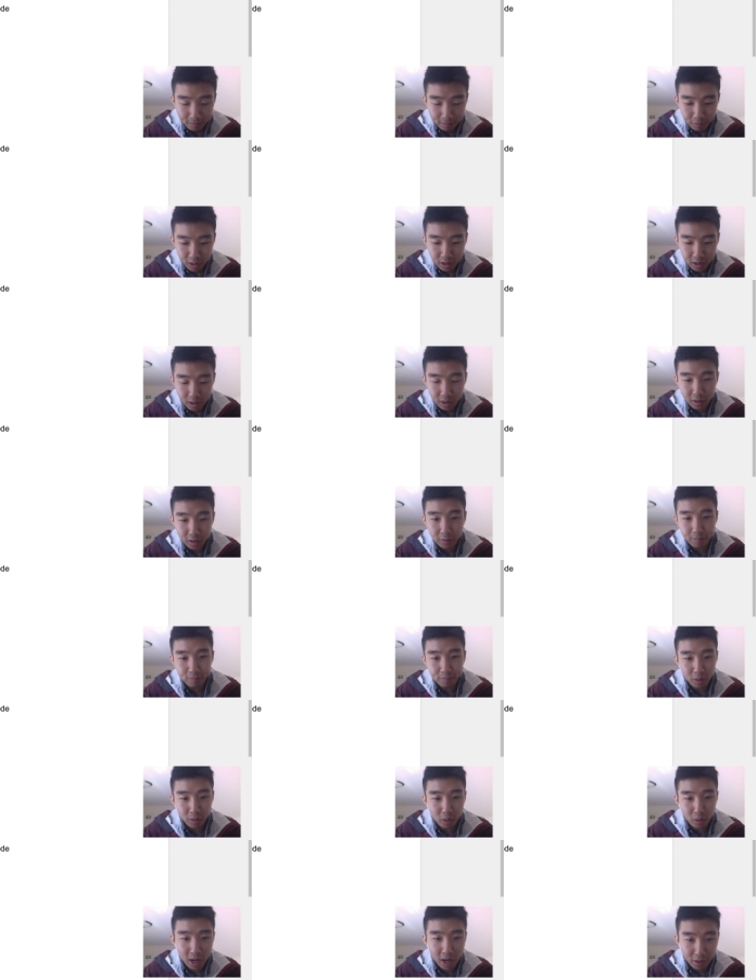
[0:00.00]
So
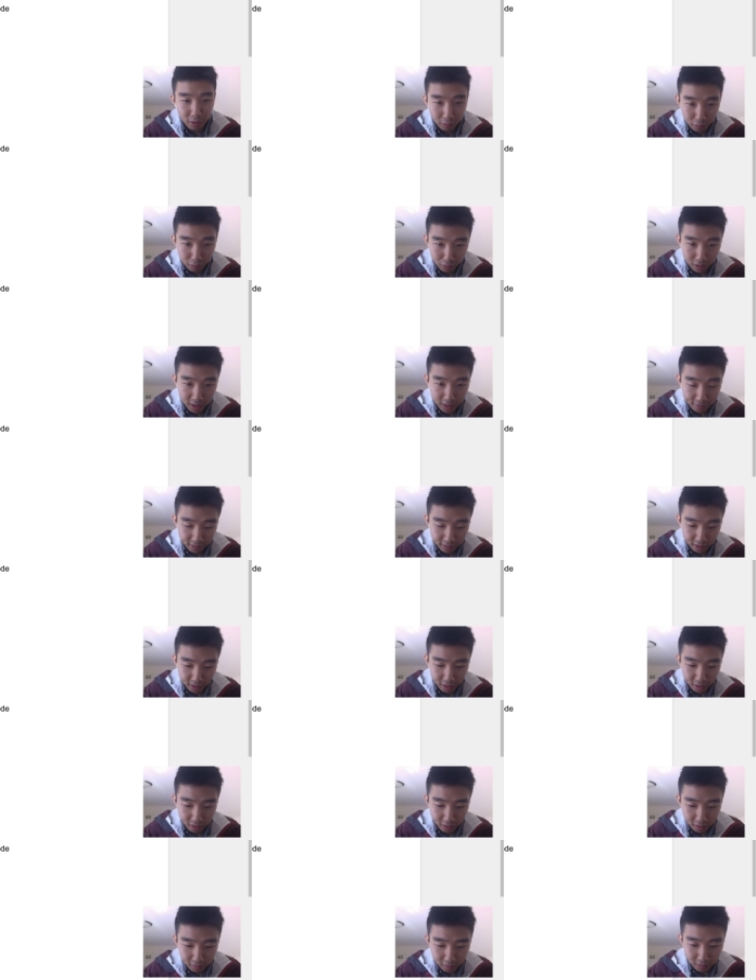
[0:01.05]
how you really have to
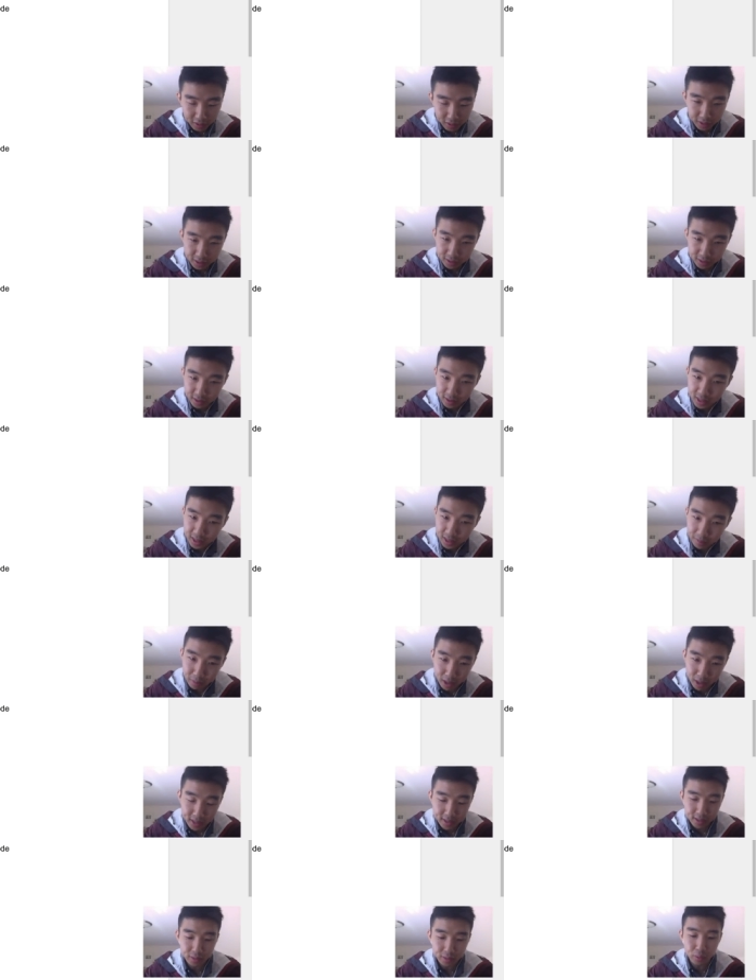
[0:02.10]
code, just to
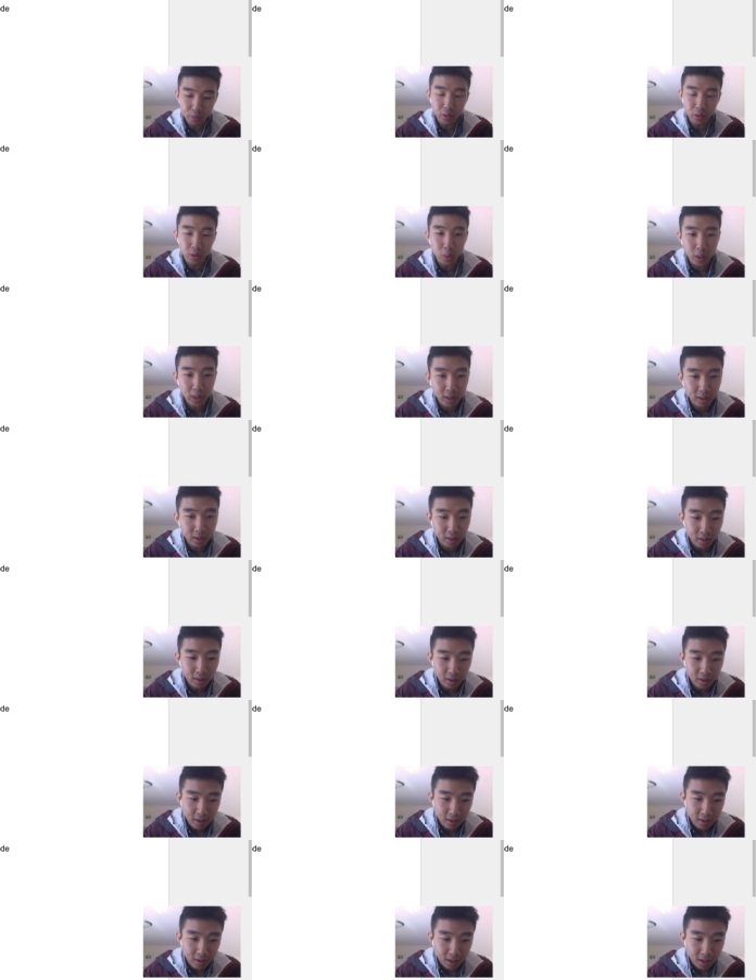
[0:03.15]
summarize this real quick,
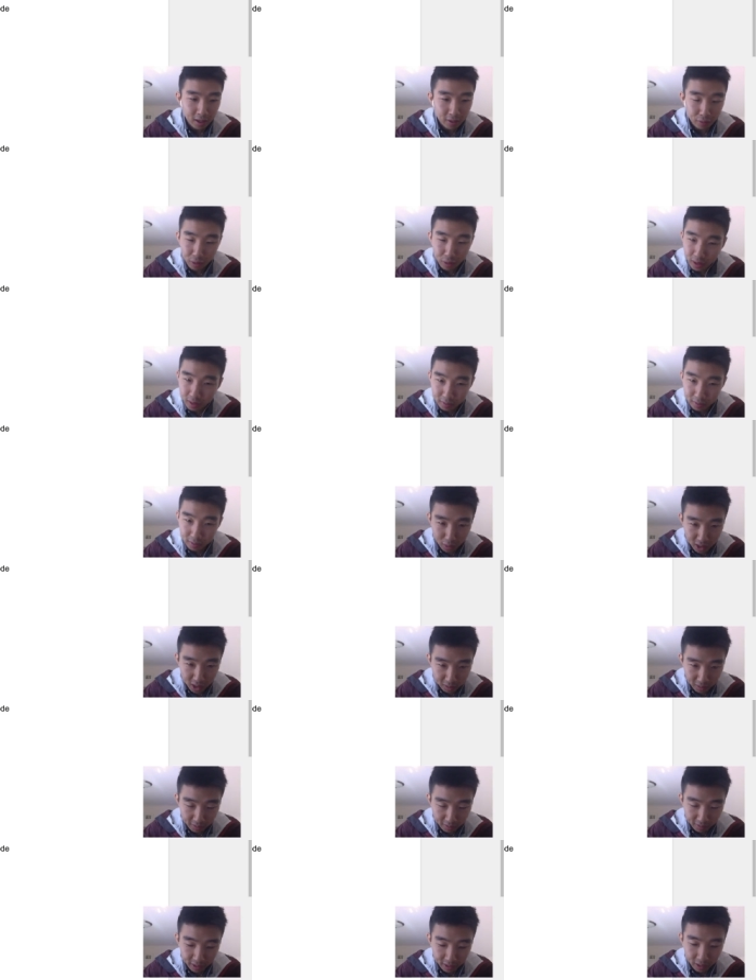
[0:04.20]
and really watch
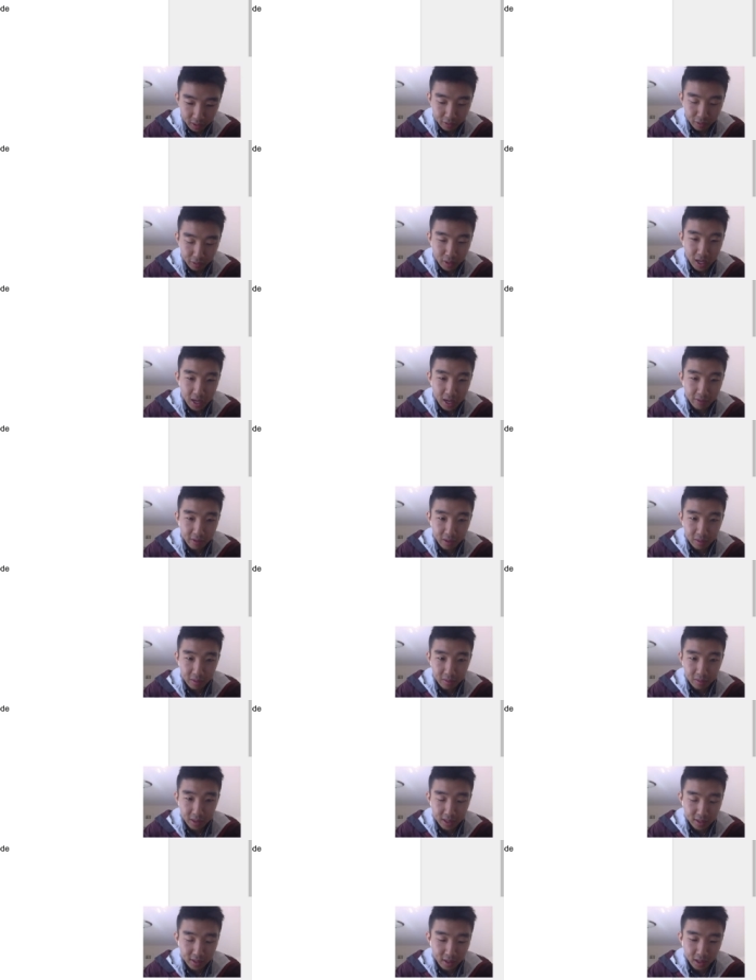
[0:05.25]
my video if you haven't.
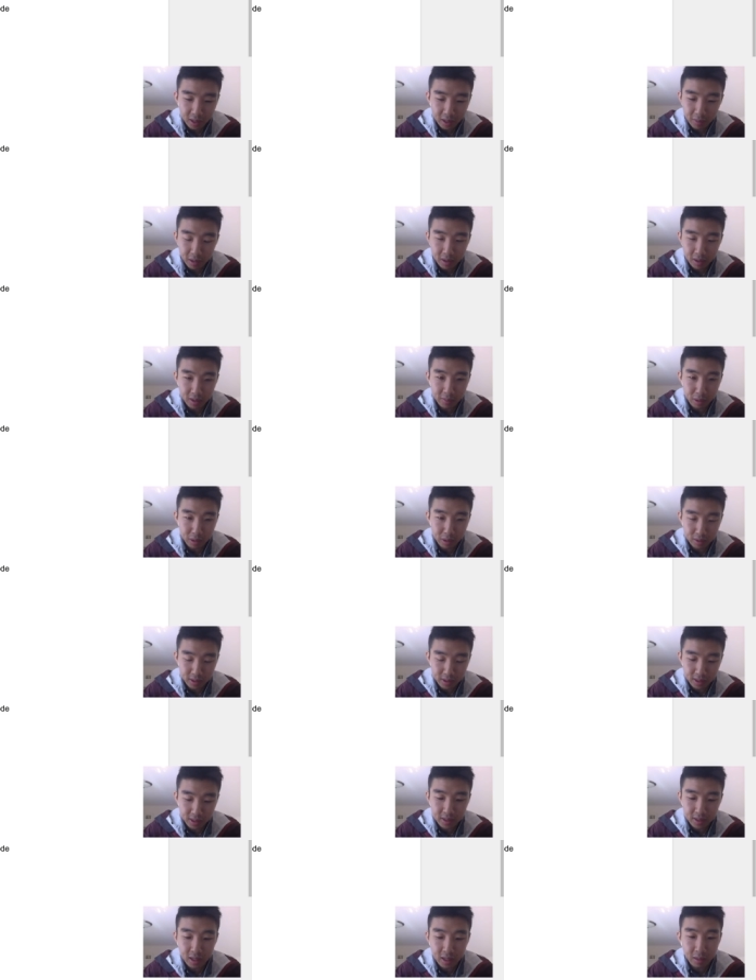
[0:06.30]
I talk about it in more
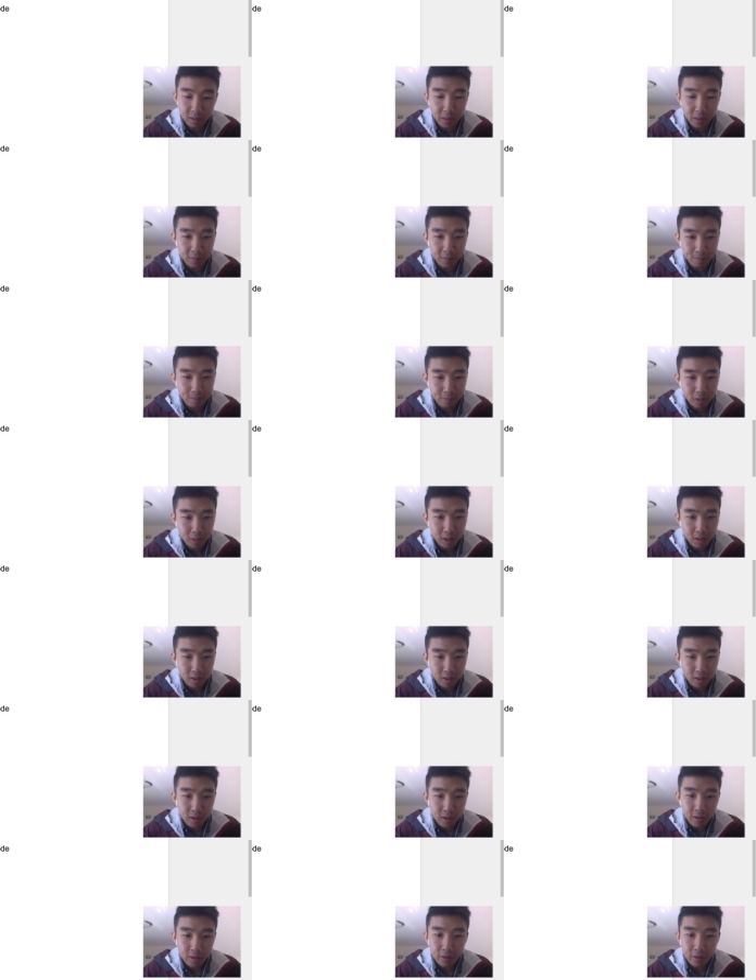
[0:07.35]
detail, but
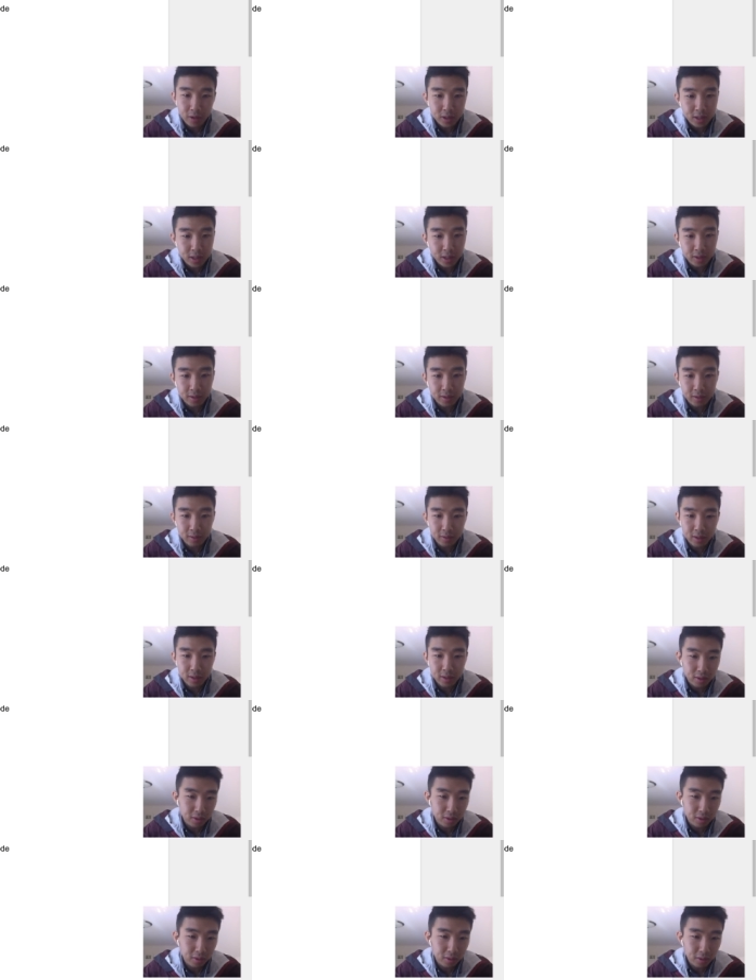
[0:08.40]
first thing to
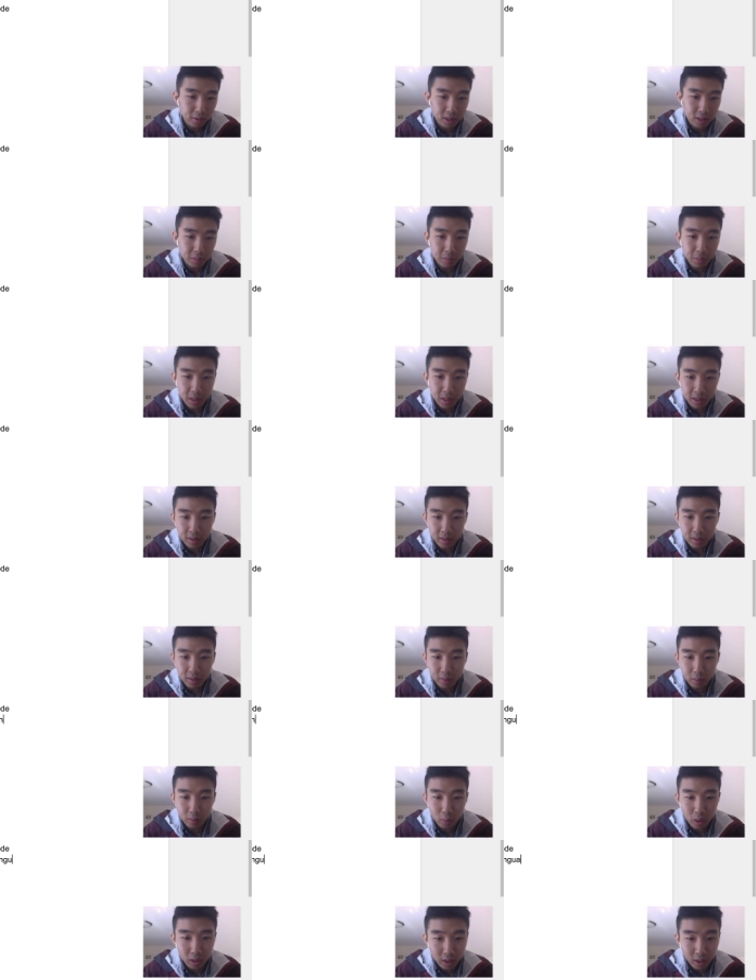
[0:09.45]
do is pick
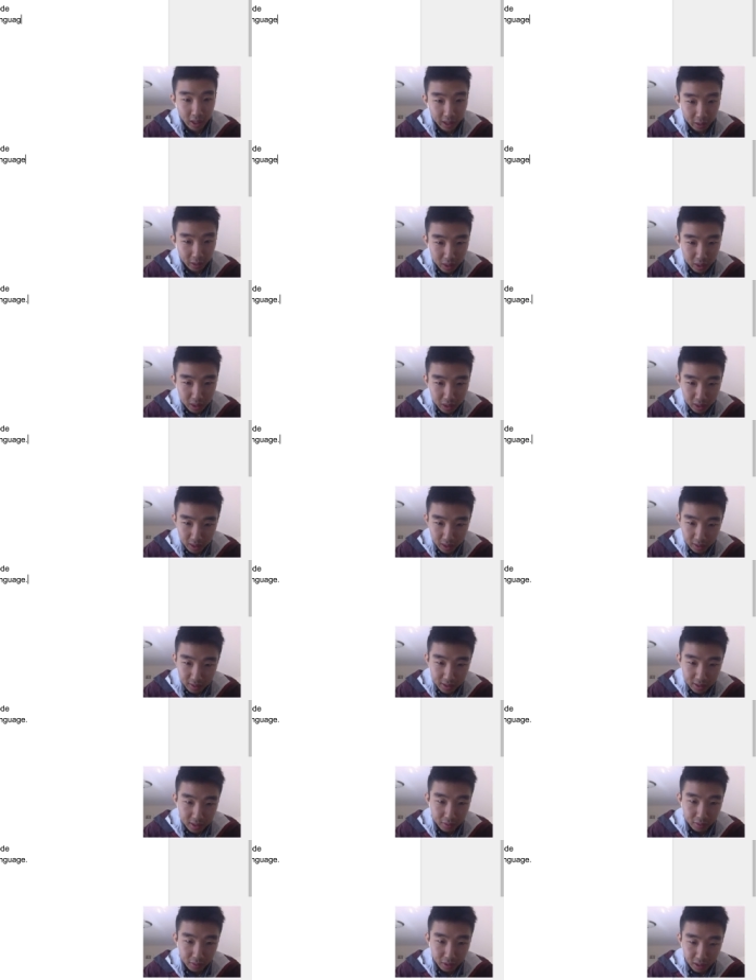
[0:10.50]
one language. It
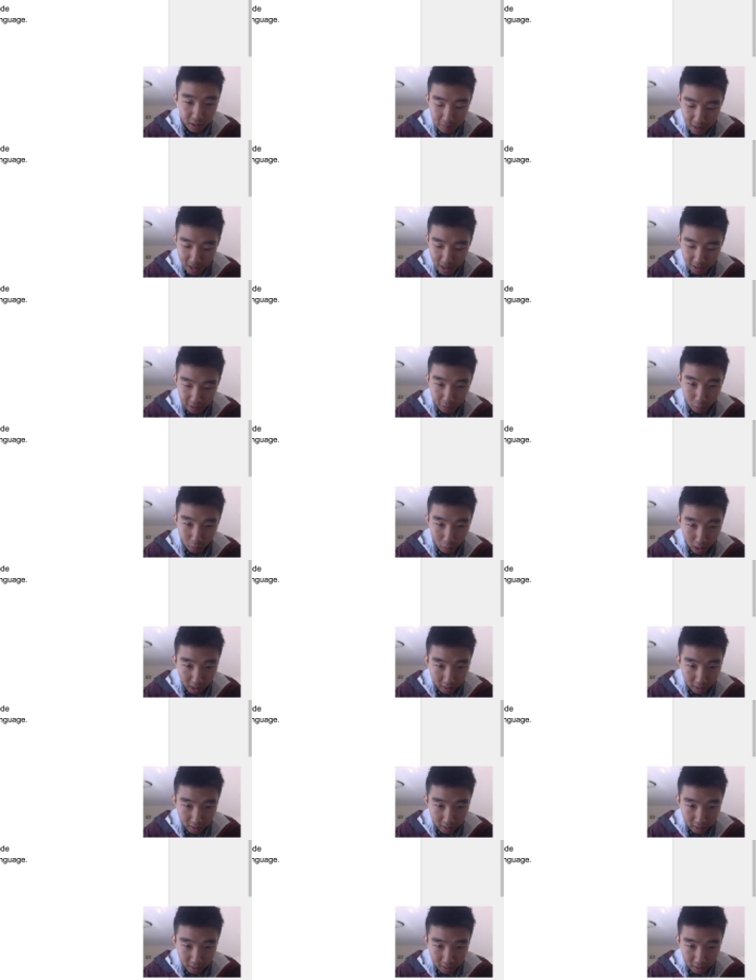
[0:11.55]
doesn't really matter what